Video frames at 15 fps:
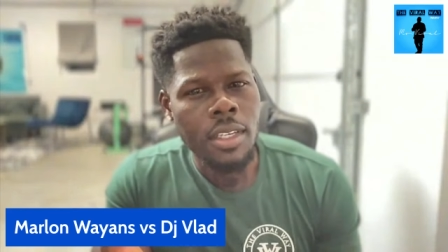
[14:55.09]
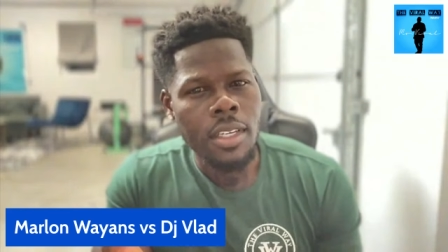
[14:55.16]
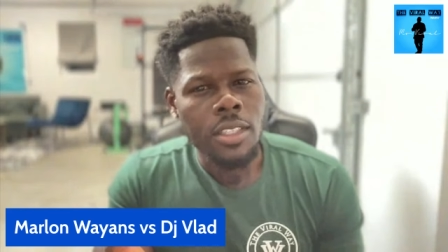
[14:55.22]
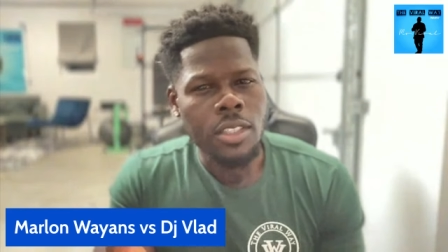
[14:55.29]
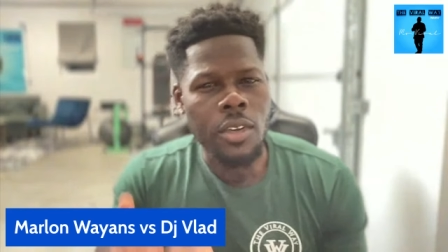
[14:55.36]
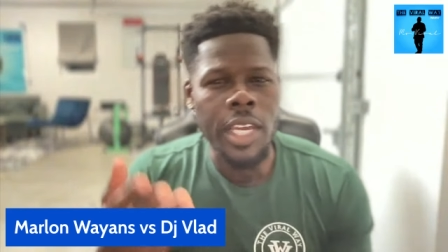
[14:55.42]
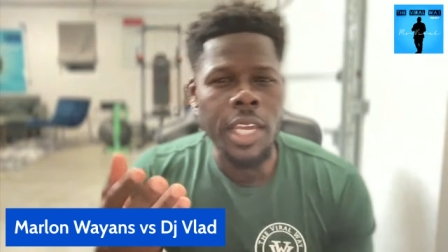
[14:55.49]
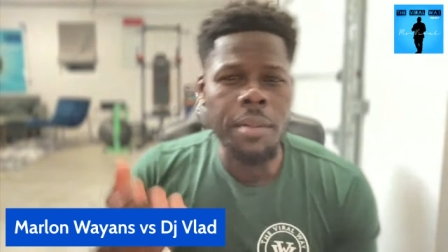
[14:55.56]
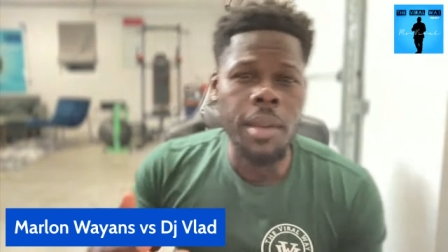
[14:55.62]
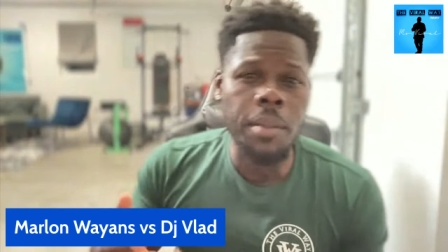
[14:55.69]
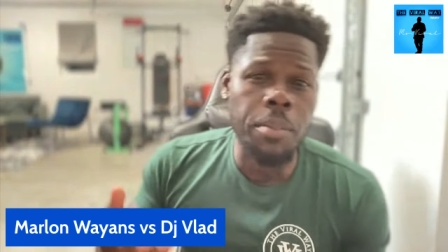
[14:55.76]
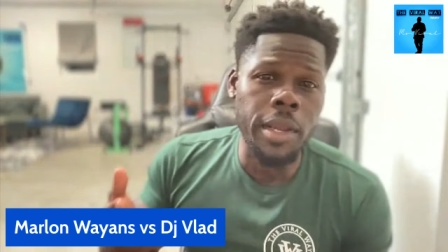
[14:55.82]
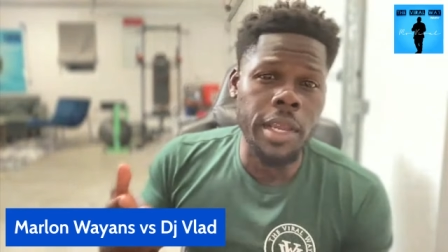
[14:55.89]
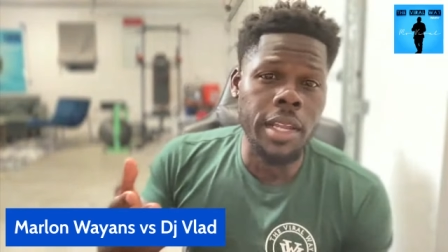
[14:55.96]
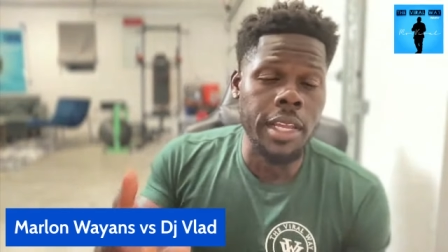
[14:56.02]
So he be
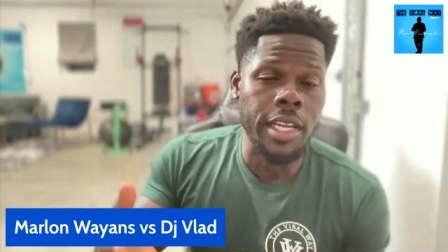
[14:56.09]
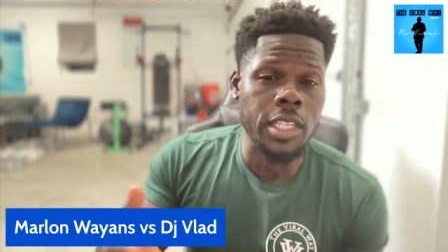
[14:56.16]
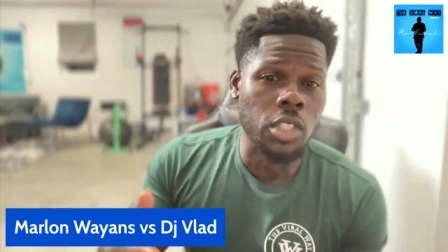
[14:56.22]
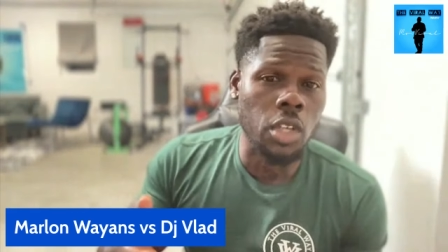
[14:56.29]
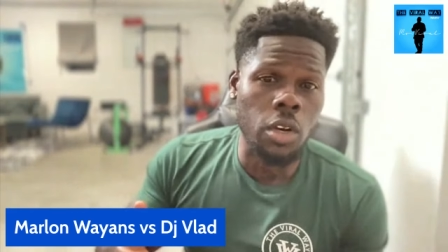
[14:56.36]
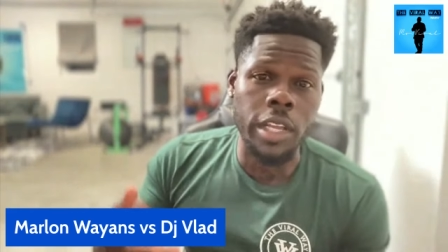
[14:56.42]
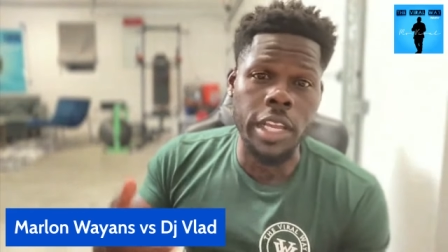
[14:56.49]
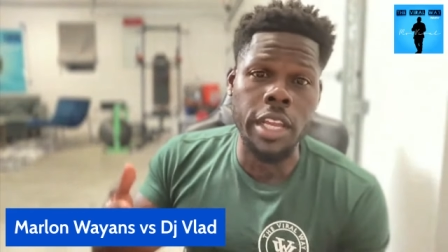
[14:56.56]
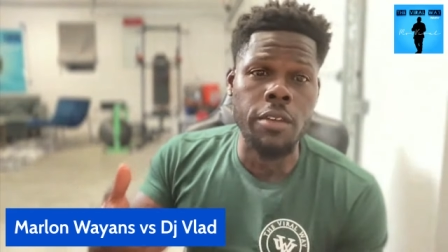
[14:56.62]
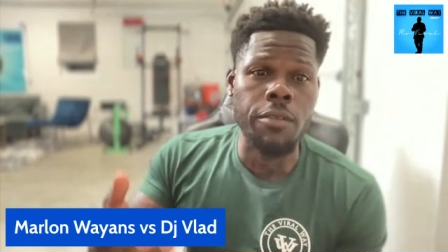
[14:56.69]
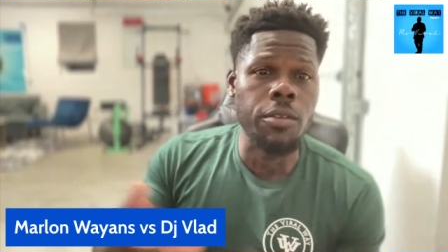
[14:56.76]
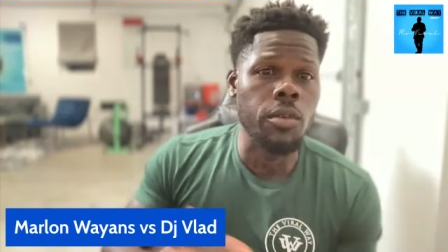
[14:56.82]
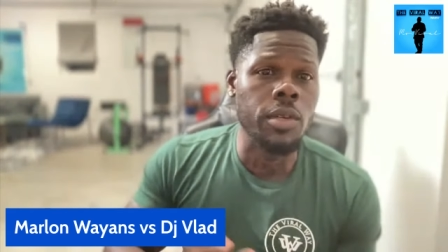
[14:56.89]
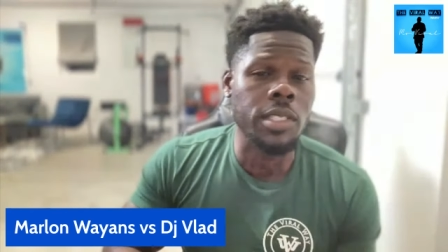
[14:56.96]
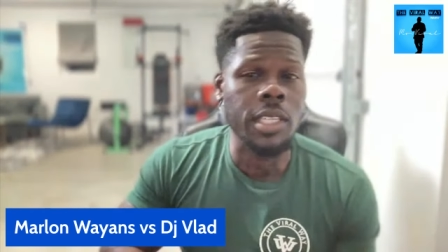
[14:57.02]
bringing niggas on to
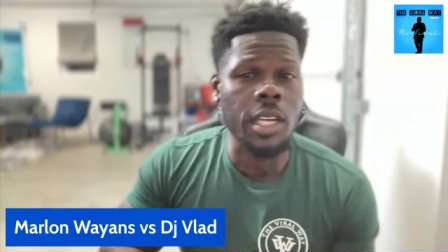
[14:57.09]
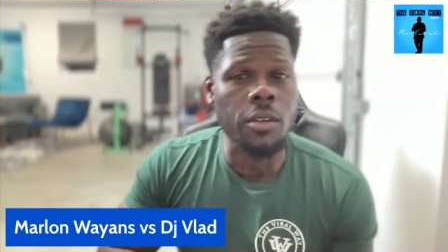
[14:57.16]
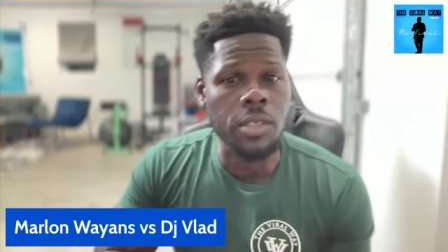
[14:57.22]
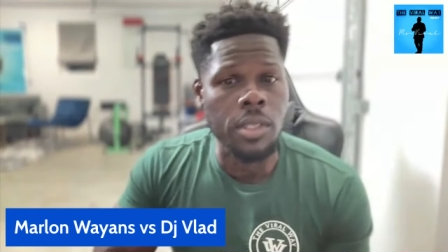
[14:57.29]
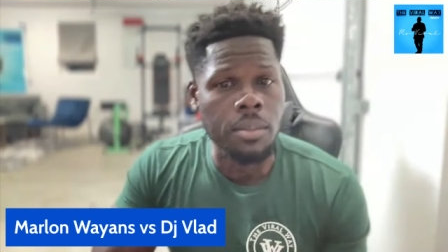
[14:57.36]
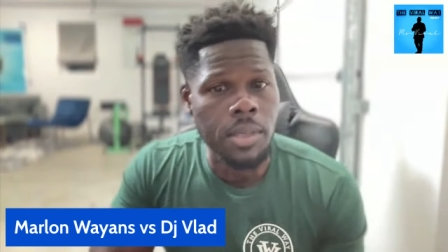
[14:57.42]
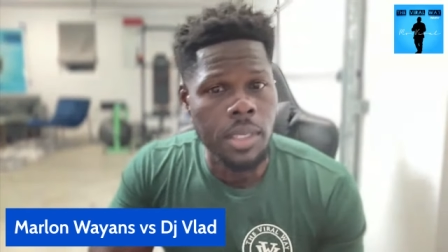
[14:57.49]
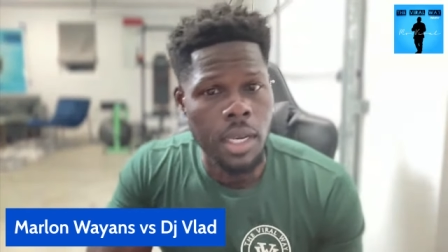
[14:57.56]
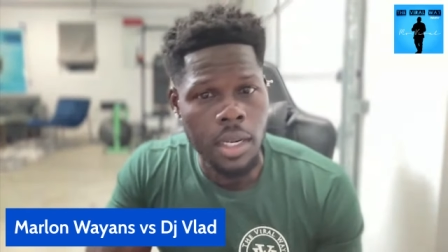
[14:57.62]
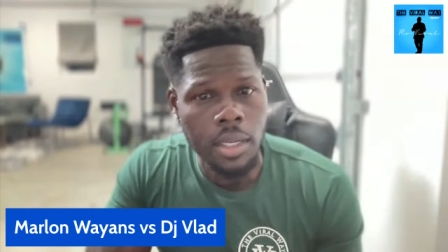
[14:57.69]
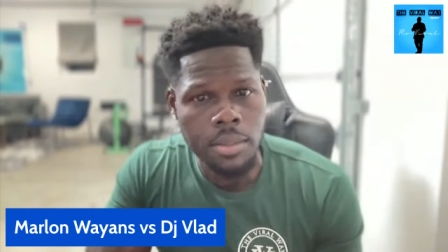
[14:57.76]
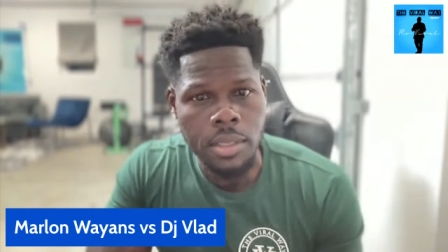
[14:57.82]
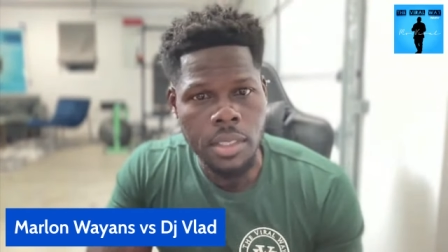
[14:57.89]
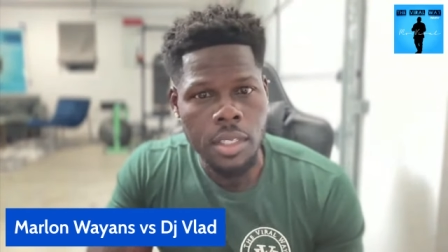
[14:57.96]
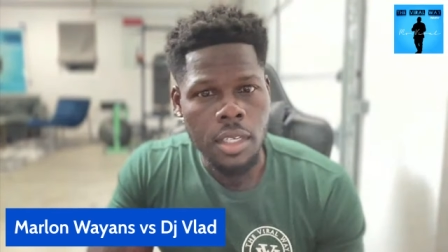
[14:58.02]
interview himself sometimes
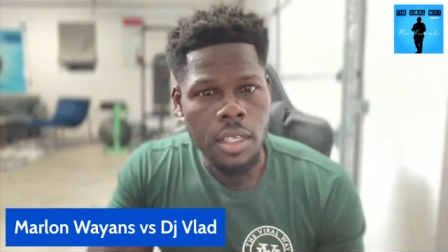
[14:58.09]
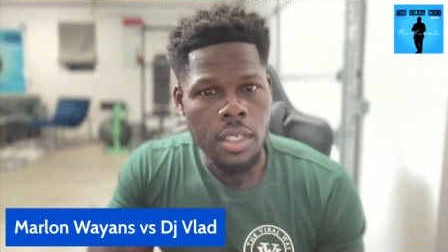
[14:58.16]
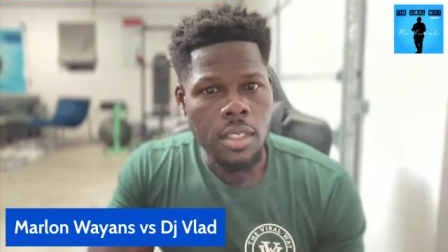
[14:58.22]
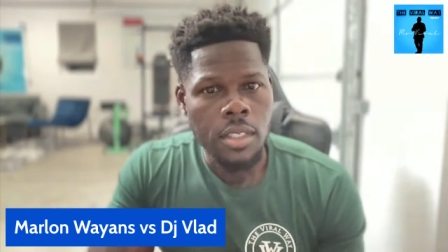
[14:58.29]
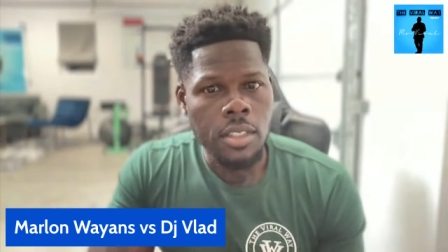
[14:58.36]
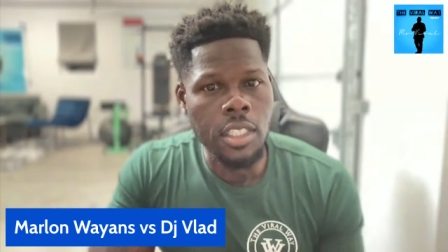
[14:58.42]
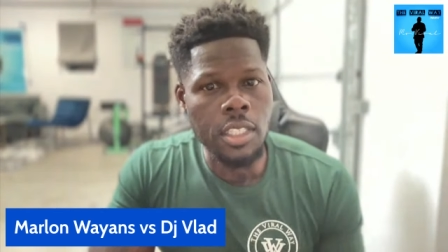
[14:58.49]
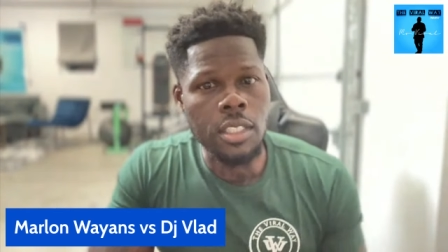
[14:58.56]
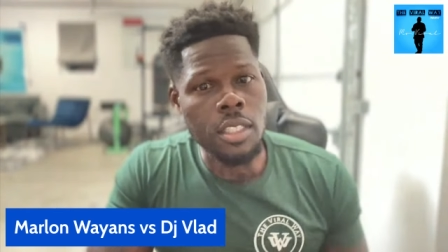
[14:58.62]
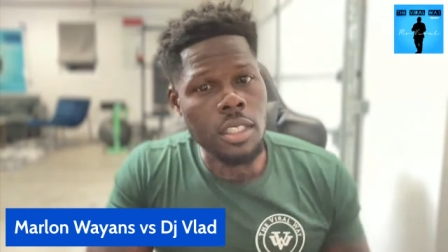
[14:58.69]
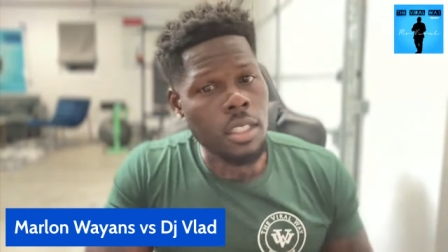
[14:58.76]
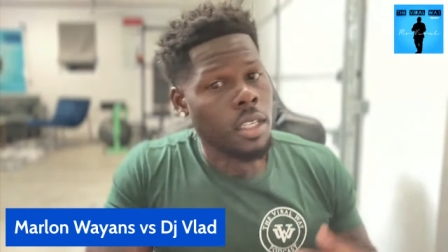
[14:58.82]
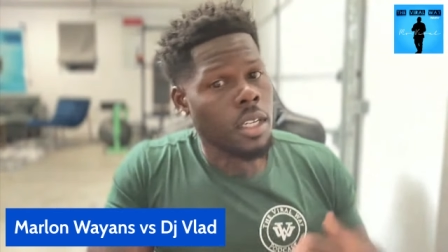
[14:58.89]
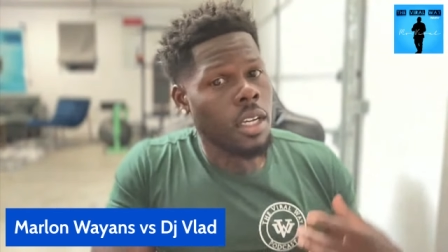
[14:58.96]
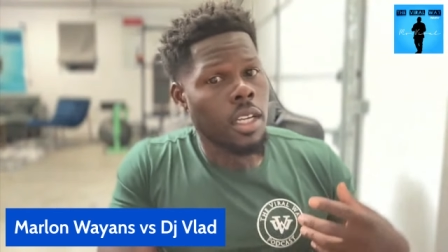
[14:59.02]
just
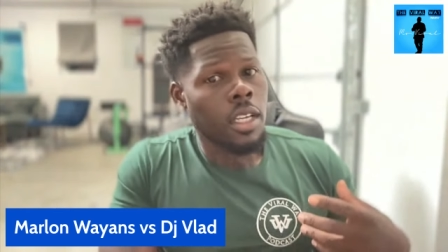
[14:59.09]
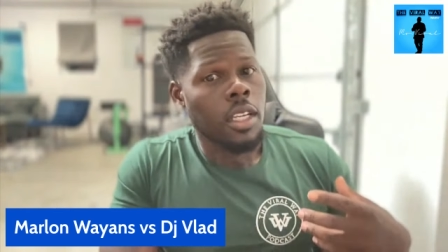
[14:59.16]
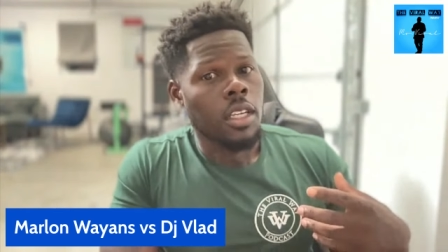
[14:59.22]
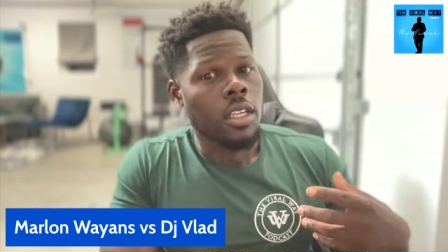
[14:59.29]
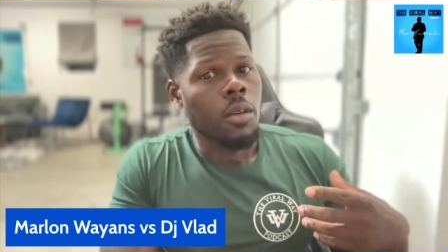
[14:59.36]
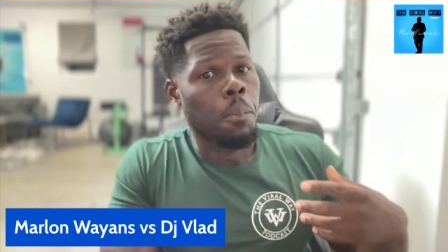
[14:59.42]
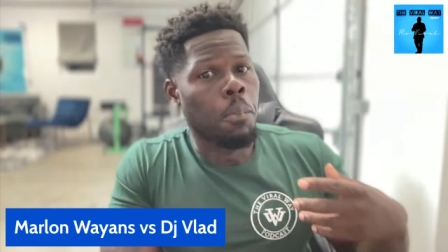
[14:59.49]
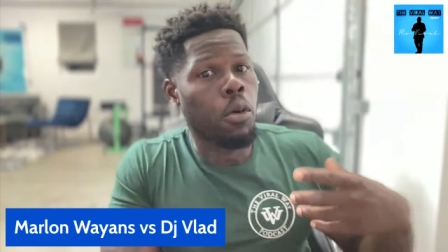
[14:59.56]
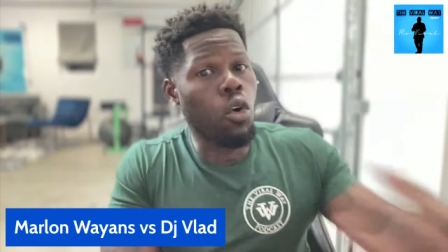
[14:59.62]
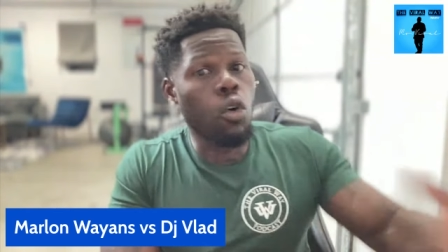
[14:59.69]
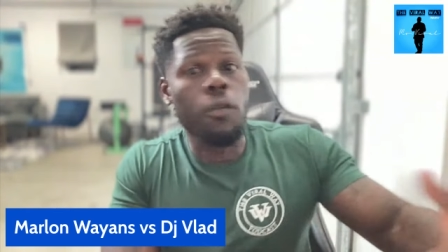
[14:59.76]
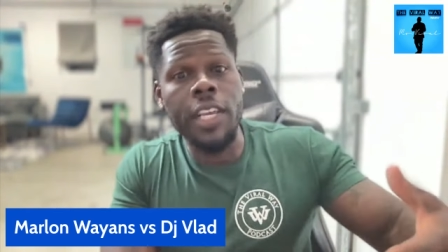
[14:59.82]
to prove